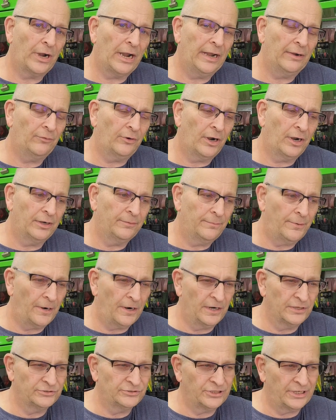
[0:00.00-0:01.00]
Rat Rod
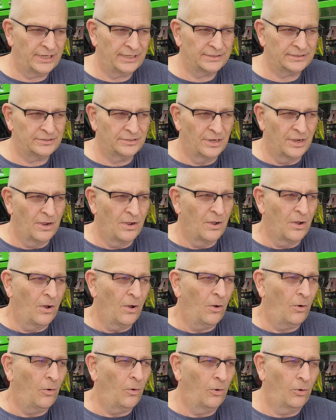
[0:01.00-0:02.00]
project
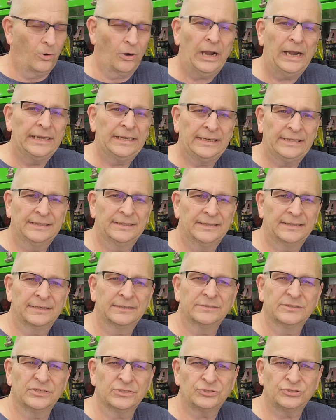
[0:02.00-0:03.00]
or I needed
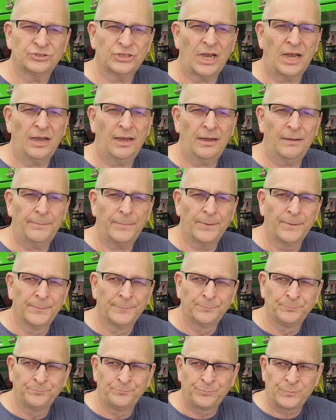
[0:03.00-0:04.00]
it in the shop.
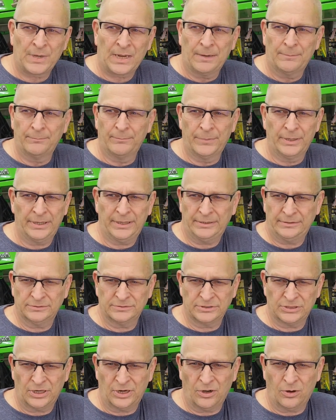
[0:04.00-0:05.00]
But,
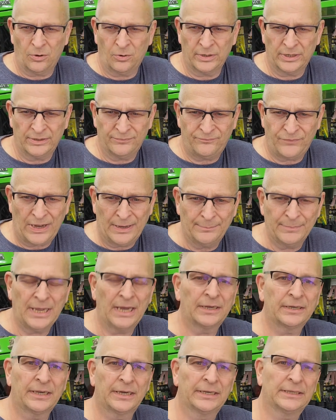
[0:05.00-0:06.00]
you know, if I'm
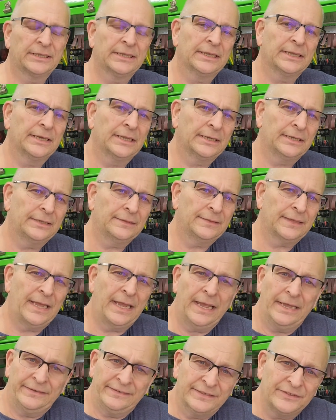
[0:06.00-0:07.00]
not going to get
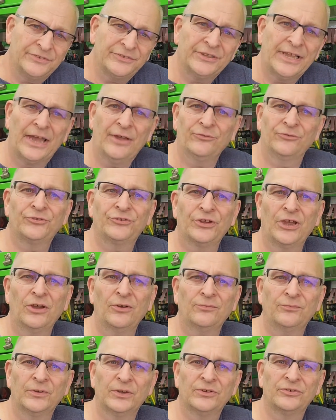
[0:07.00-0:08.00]
anything, and this sounds
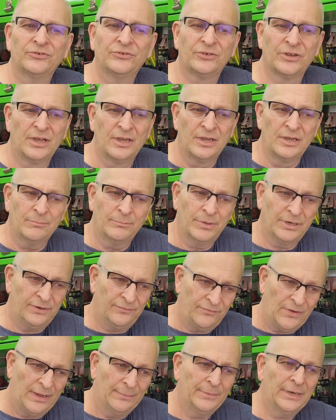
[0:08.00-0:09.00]
selfish, but
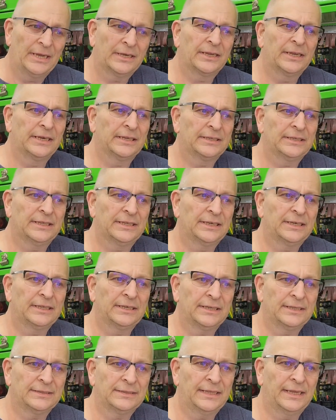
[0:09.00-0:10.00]
if I'm not going to get
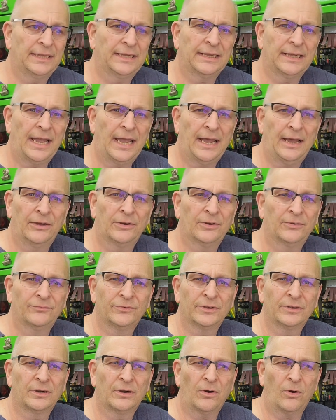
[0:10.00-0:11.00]
anything out
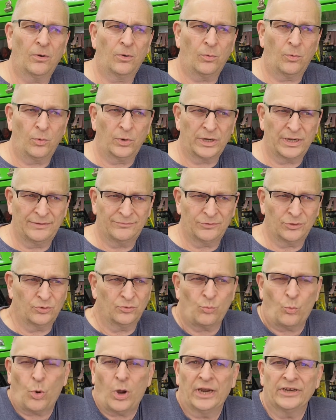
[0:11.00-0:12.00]
of it or
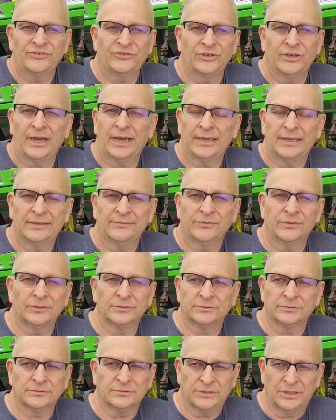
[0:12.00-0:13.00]
whatever, why should I
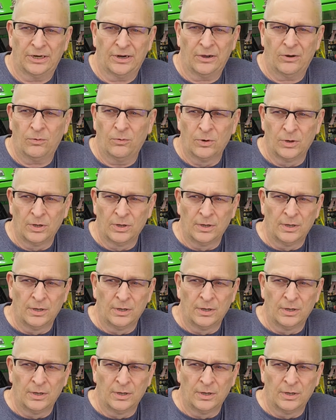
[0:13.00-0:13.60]
even, you know,